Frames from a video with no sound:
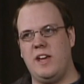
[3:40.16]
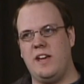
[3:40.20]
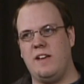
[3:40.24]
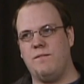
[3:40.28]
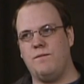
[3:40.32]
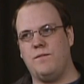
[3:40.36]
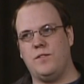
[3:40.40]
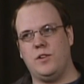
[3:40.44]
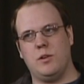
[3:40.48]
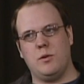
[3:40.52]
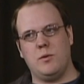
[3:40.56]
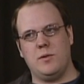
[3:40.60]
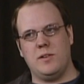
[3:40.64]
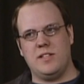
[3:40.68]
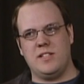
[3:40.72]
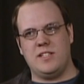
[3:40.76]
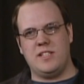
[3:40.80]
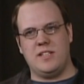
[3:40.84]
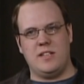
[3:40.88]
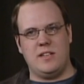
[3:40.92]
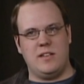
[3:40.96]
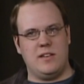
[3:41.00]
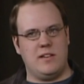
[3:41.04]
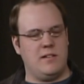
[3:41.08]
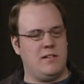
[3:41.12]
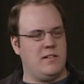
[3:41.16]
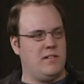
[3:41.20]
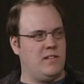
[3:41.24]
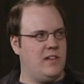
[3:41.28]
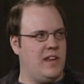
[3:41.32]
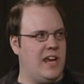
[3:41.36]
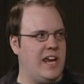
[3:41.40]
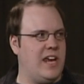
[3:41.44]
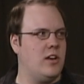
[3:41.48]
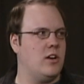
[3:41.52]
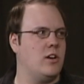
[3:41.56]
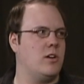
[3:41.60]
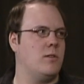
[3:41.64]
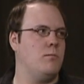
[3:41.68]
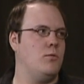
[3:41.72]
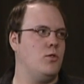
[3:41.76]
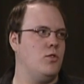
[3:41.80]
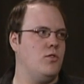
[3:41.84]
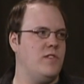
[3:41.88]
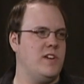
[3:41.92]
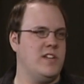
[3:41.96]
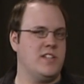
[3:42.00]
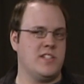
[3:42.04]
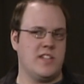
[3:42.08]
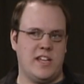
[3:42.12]
what influenced later
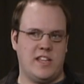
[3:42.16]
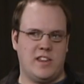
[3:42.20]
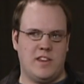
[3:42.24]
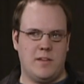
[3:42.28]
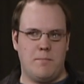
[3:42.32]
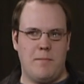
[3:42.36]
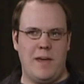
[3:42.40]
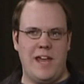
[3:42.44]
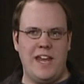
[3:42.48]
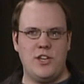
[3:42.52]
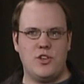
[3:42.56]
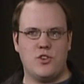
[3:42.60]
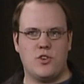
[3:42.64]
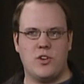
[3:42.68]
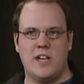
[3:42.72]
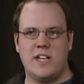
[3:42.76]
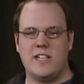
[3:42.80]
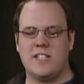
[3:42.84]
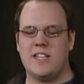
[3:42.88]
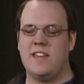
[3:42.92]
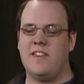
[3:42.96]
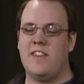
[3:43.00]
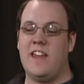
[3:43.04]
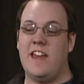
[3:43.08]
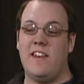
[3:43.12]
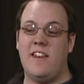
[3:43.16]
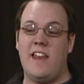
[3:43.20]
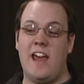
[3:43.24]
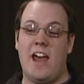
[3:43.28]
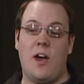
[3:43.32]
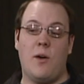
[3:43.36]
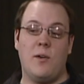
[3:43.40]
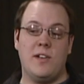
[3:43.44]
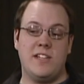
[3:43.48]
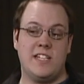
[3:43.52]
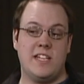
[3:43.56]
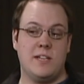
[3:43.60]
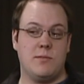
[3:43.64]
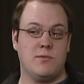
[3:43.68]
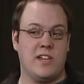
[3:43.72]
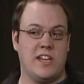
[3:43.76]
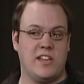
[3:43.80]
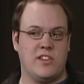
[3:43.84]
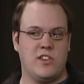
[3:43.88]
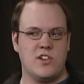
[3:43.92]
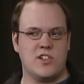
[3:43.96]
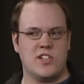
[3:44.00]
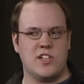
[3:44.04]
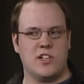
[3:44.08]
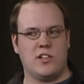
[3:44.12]
movies like The Matrix. And then now it seems
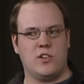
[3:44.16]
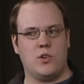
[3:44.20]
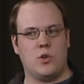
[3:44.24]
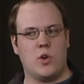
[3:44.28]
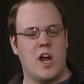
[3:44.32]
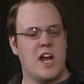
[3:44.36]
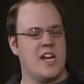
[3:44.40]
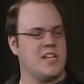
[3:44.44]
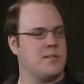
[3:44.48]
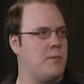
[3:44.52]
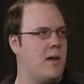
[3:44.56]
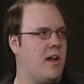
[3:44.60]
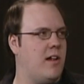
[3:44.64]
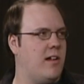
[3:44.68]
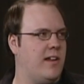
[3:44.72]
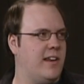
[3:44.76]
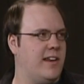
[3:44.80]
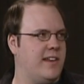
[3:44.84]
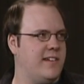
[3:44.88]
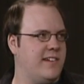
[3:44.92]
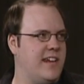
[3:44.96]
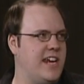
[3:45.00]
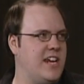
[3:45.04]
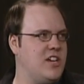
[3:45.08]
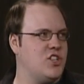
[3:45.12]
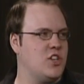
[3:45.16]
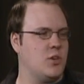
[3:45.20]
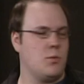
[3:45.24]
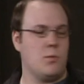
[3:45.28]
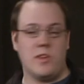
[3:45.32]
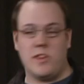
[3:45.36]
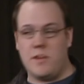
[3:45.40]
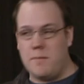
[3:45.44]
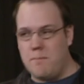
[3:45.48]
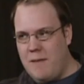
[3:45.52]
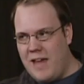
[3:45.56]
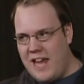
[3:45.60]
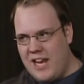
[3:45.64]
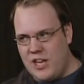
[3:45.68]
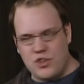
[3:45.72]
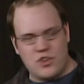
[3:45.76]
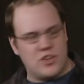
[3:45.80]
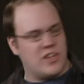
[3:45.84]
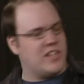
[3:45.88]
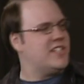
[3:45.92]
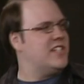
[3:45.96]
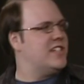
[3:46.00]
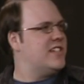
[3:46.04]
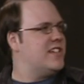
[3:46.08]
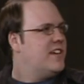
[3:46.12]
like there's a cross-pollination where The
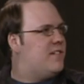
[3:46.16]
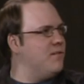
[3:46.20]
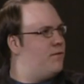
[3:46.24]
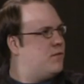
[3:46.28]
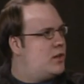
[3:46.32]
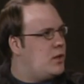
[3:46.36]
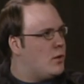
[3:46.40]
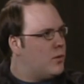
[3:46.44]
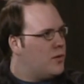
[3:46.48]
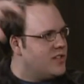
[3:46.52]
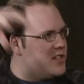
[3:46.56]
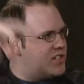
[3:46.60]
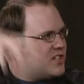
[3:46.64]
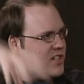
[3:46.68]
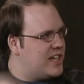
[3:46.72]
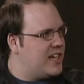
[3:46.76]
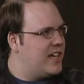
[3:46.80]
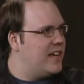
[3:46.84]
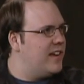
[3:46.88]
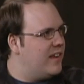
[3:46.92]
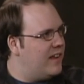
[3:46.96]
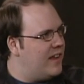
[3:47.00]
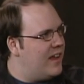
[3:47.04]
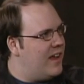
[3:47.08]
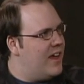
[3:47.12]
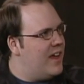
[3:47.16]
Matrix is influencing.